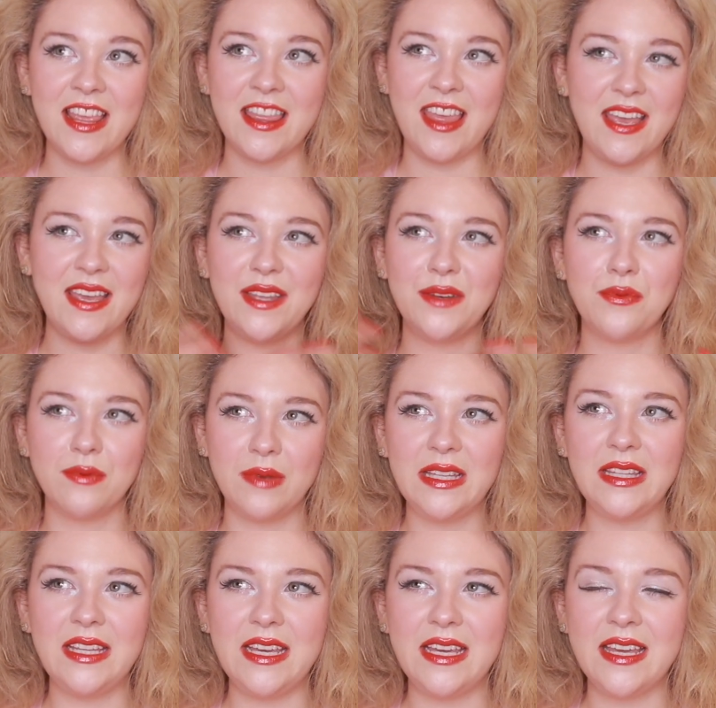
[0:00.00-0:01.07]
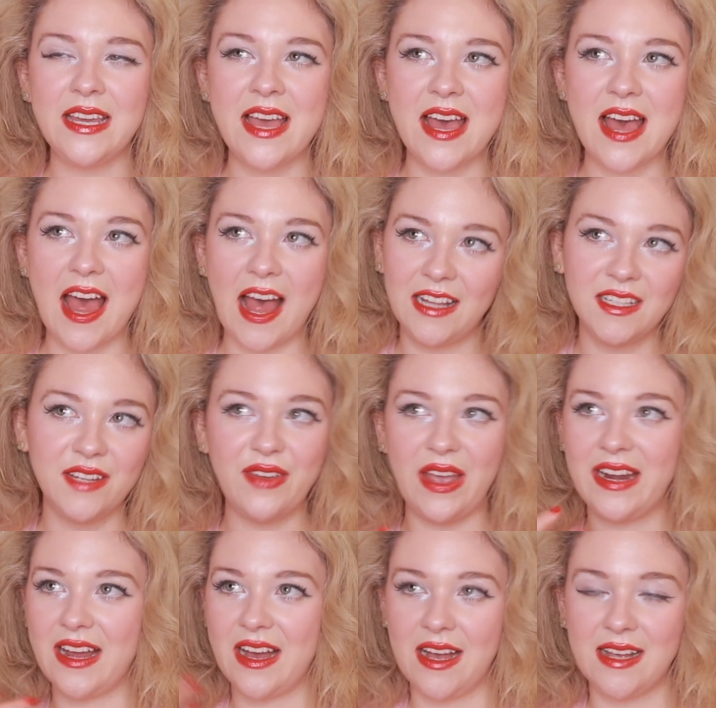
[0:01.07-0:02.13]
they can really
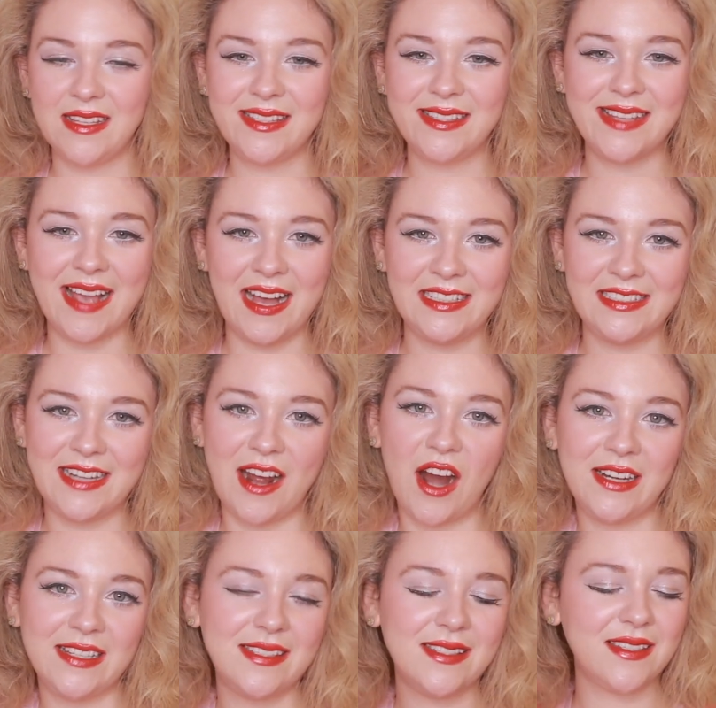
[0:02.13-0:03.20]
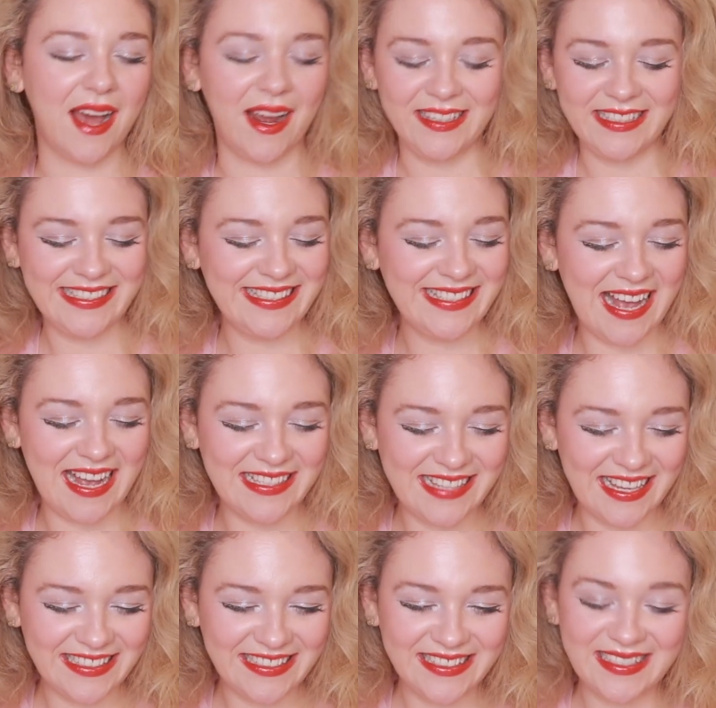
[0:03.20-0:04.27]
elevate us and our status as
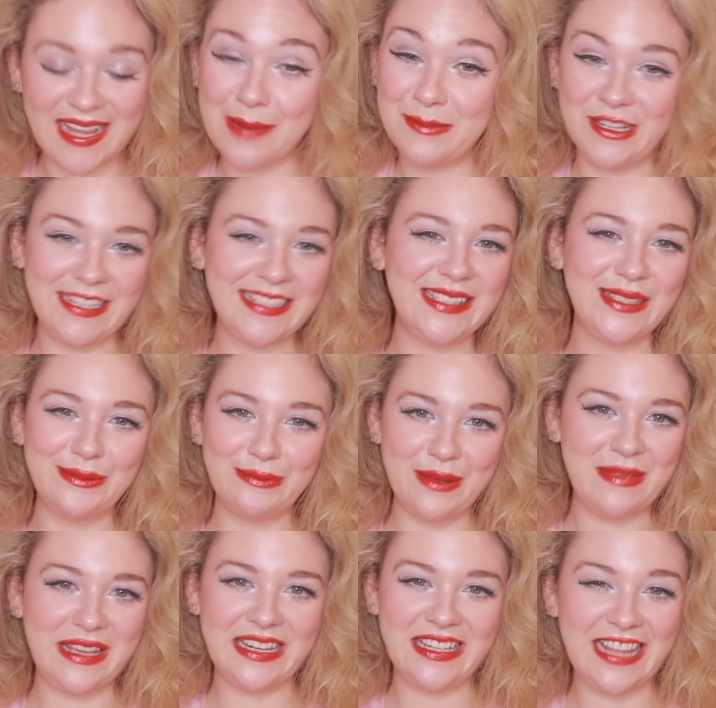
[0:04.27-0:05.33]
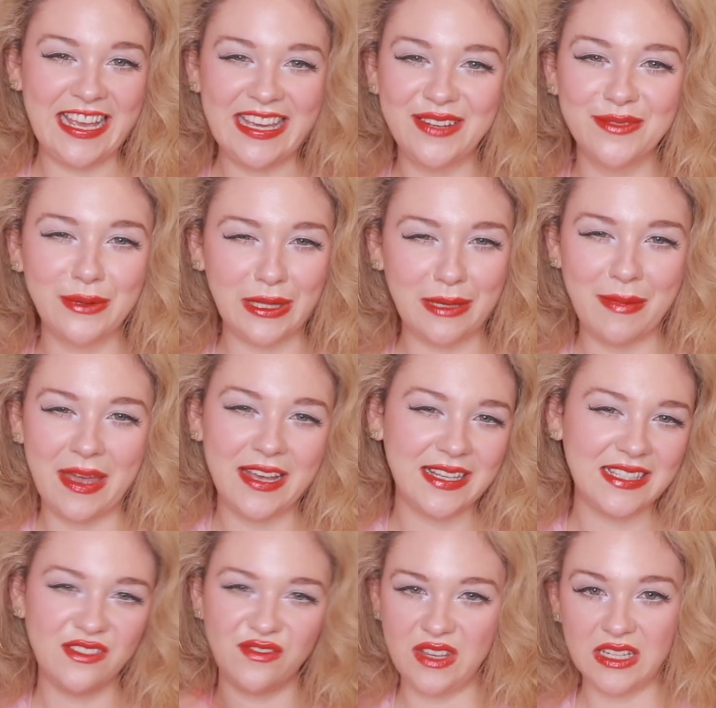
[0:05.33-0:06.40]
glamorous women. They can really make
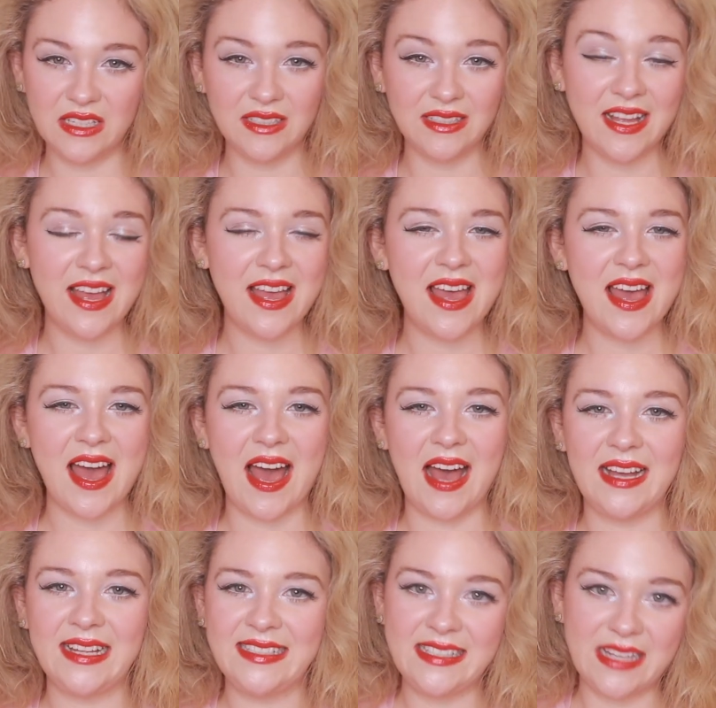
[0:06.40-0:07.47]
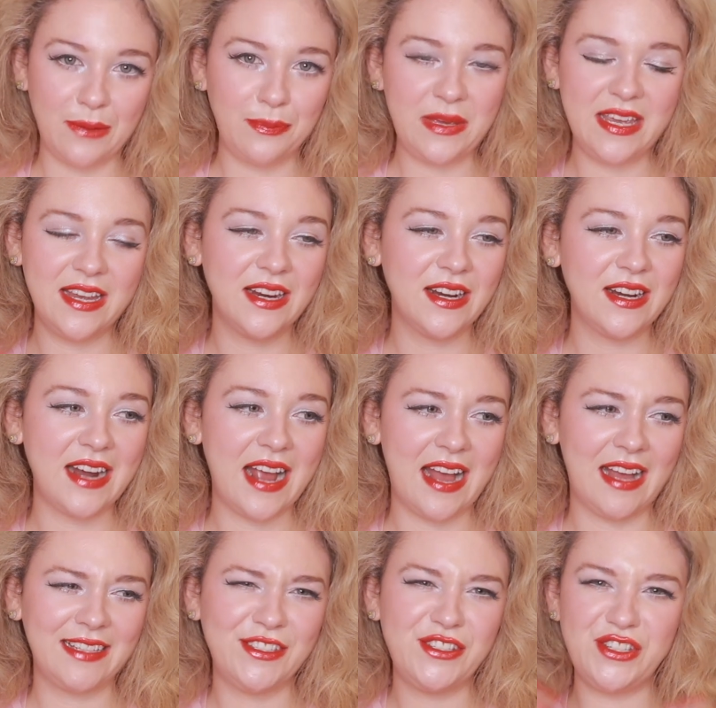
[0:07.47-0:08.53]
us feel and appear
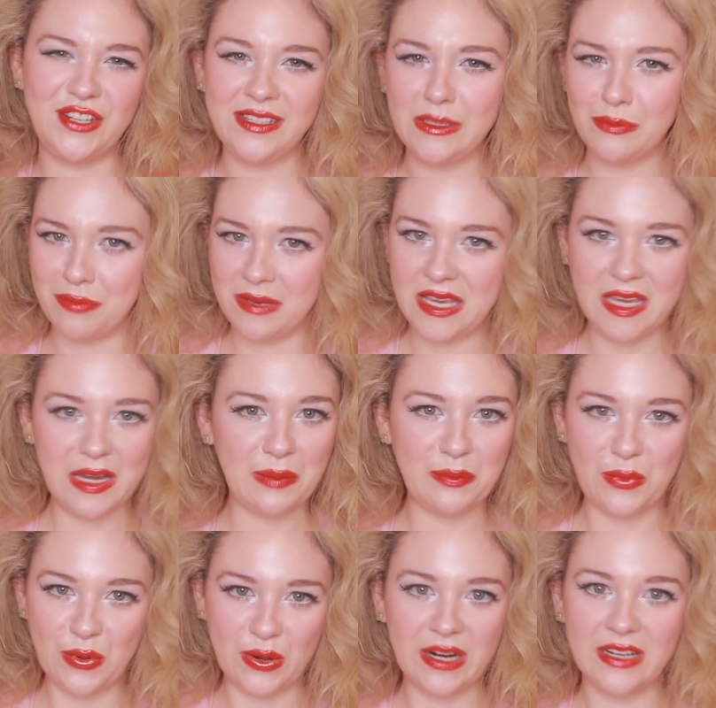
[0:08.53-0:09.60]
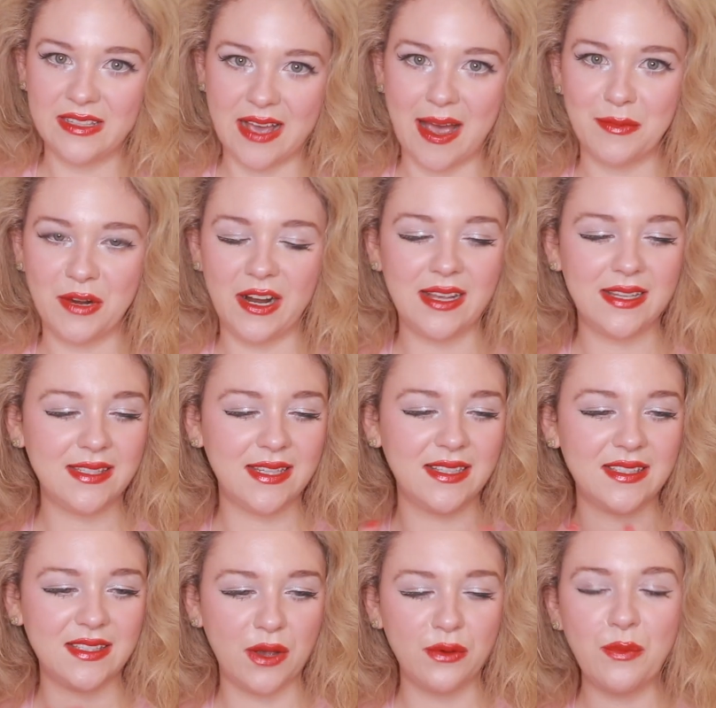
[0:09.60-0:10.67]
and just be more glamorous.
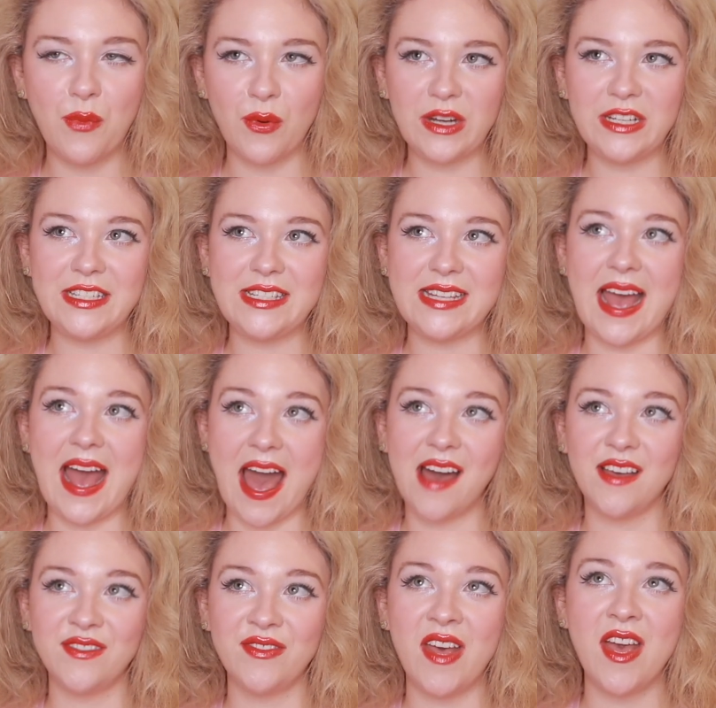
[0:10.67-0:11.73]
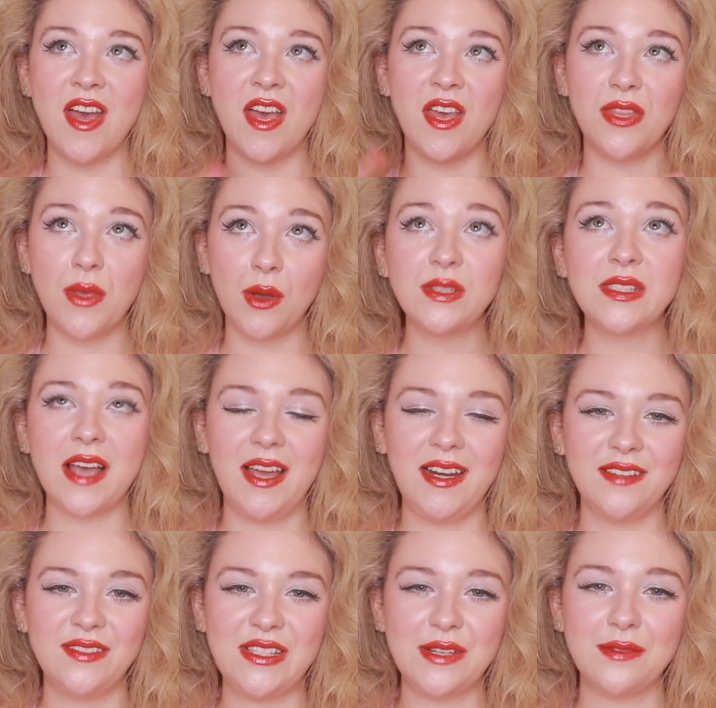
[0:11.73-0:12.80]
It's so important to have those kind
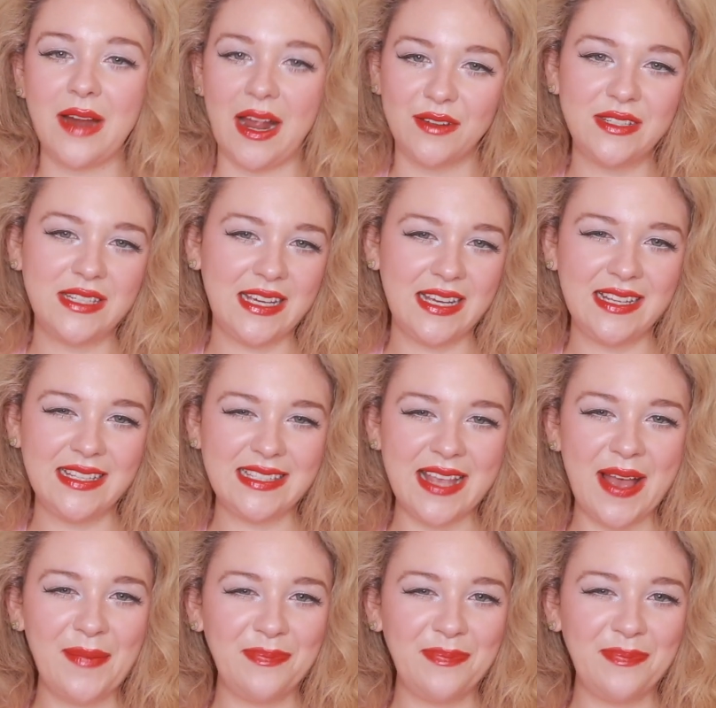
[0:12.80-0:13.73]
of surroundings